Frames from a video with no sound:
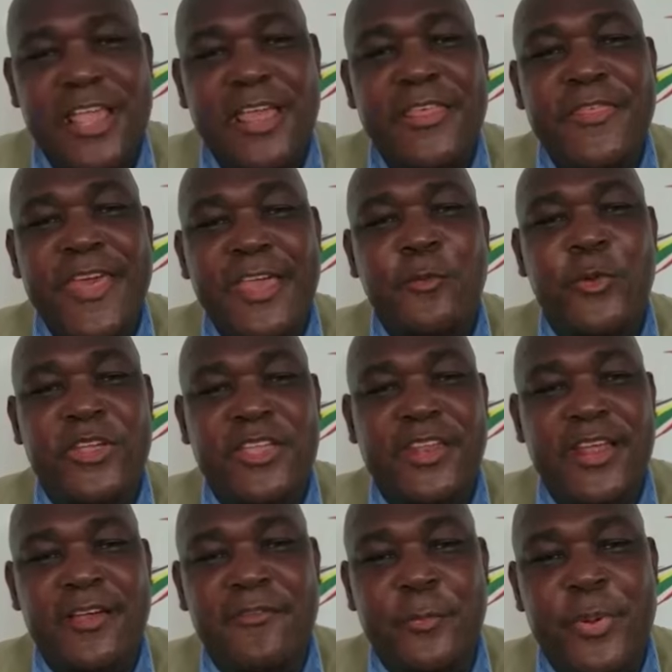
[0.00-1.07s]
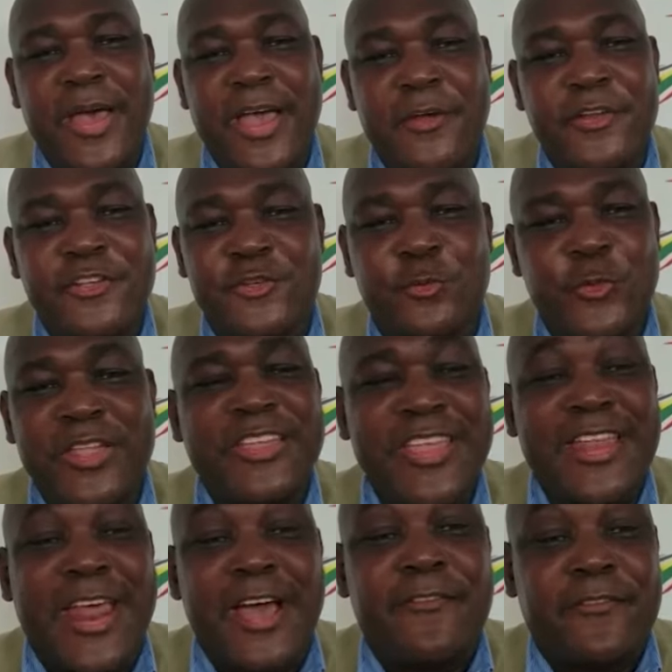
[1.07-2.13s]
then we can have a parish, we can
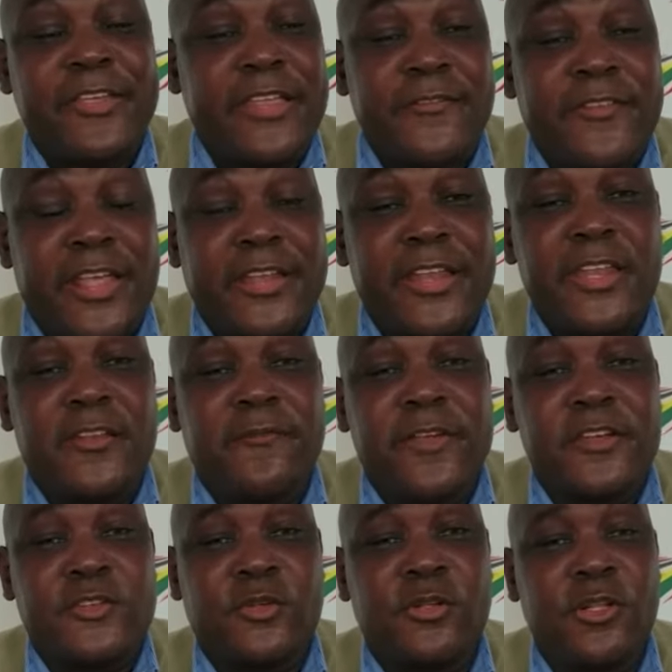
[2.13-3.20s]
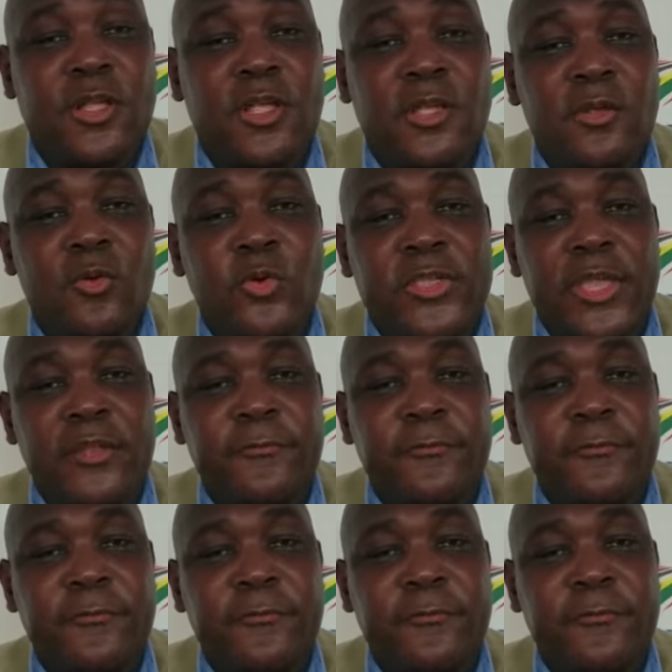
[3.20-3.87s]
have even an individual who can